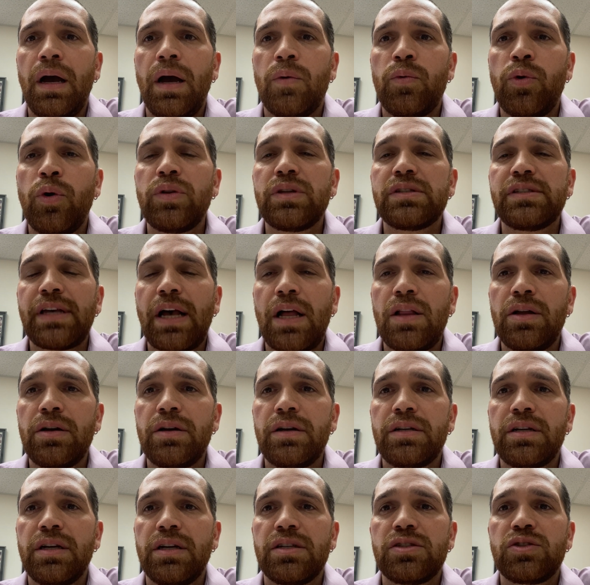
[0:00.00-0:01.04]
root cellar
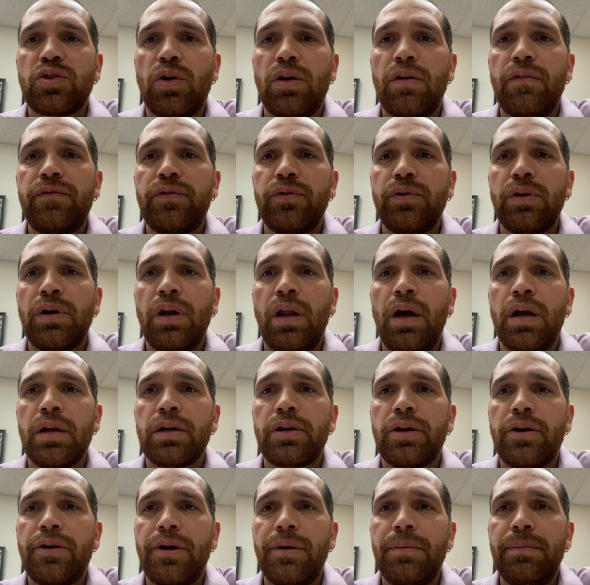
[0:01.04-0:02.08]
to store food long
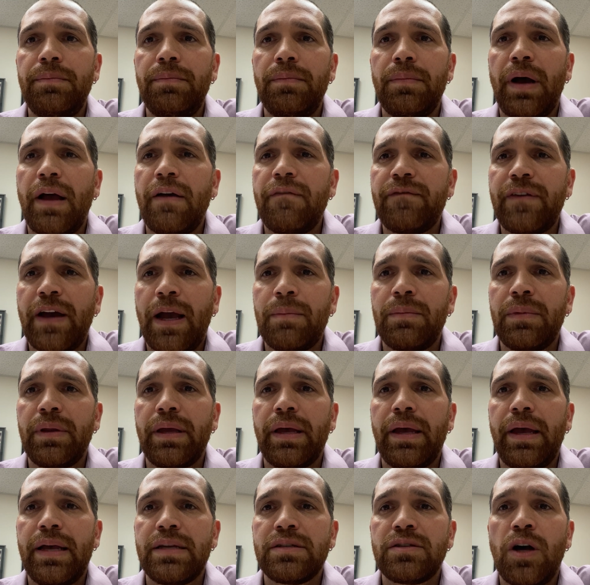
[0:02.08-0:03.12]
term. My
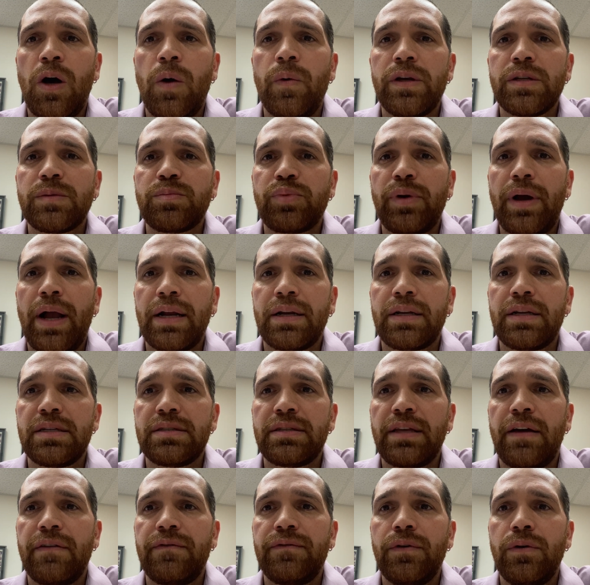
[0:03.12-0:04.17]
family has always practiced
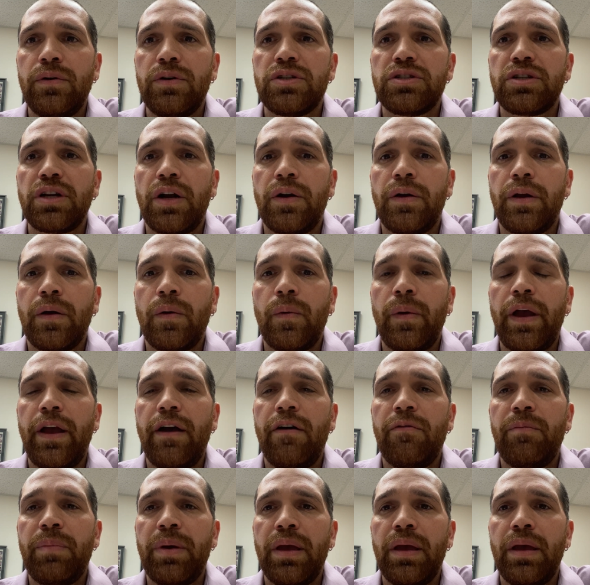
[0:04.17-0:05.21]
that food sharing way
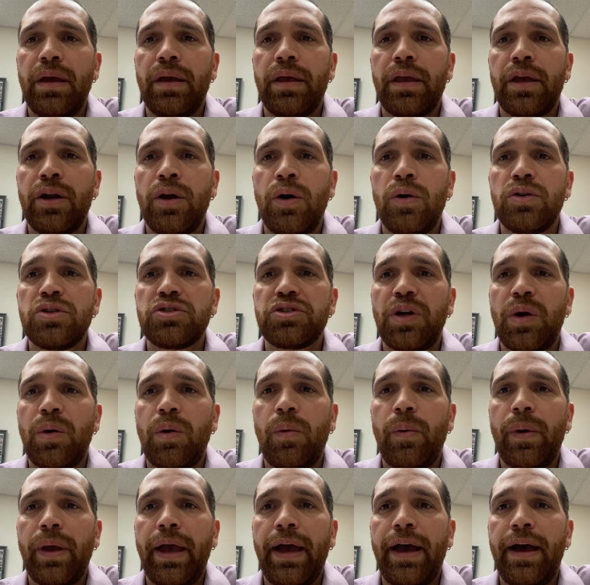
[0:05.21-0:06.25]
of being, share what
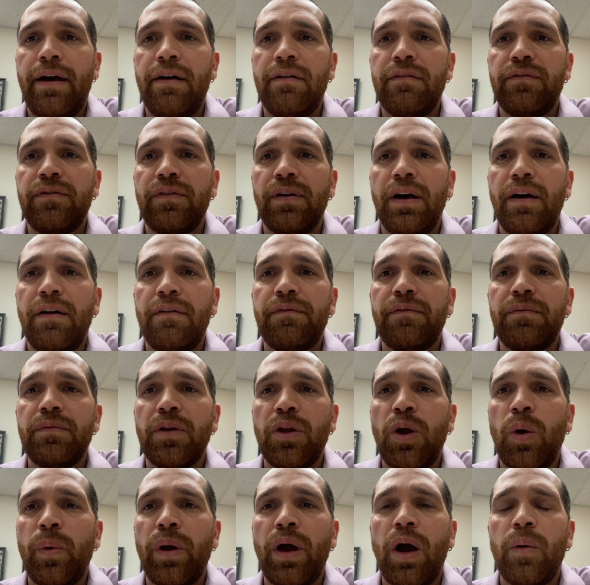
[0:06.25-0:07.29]
we have.
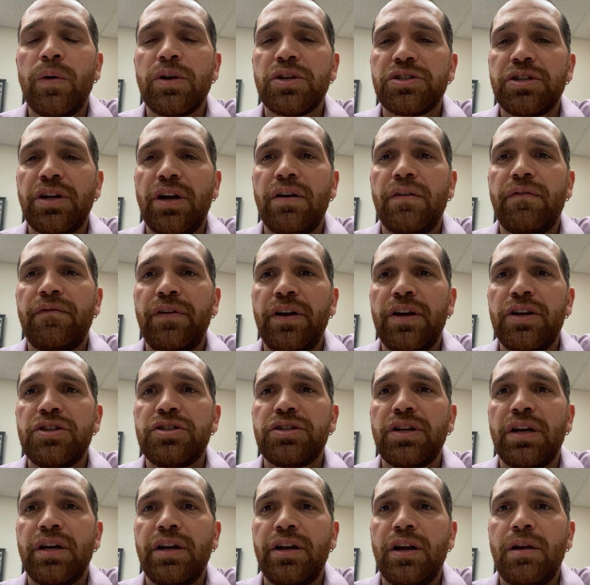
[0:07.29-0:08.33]
We always share
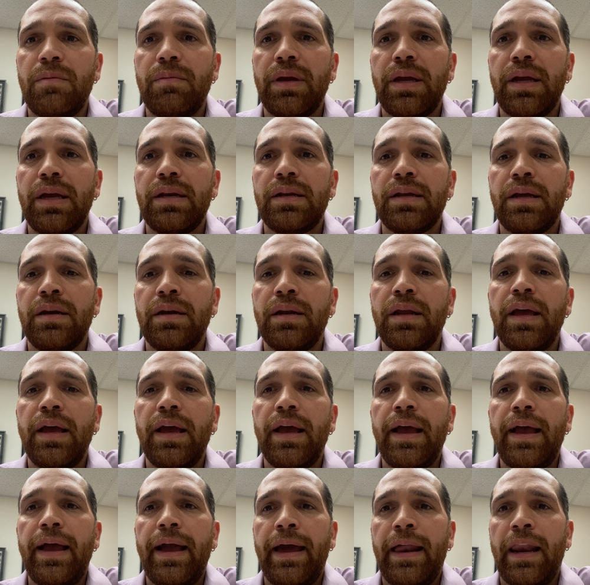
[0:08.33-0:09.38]
fish and deer meat and
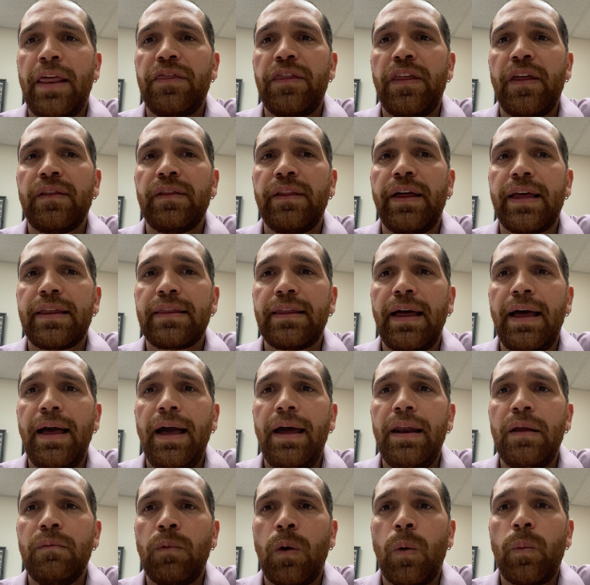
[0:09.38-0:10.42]
anything like
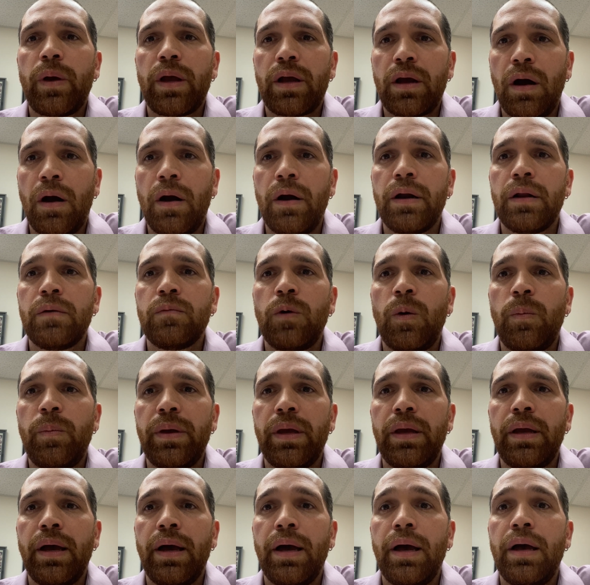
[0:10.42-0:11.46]
that. And what we garden we'll
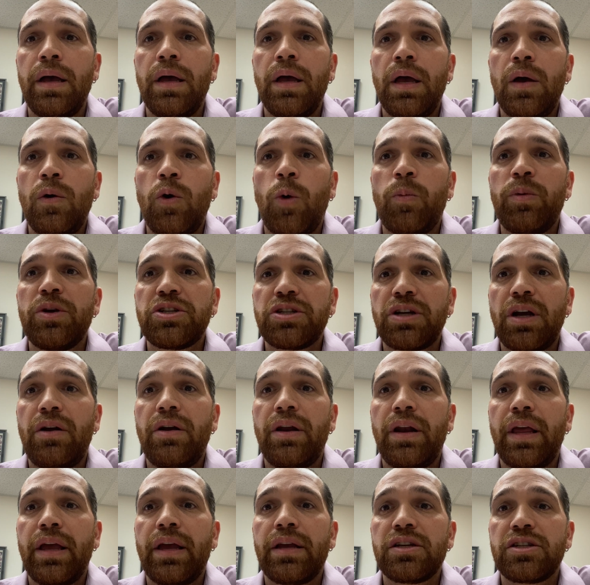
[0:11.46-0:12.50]
be
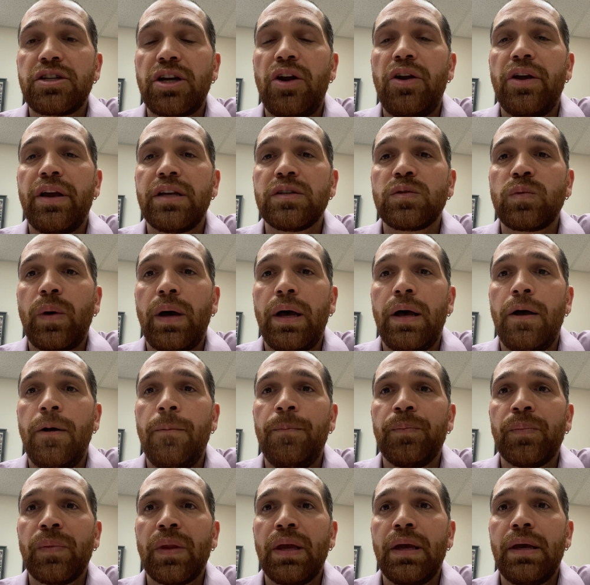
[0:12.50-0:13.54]
sharing as well.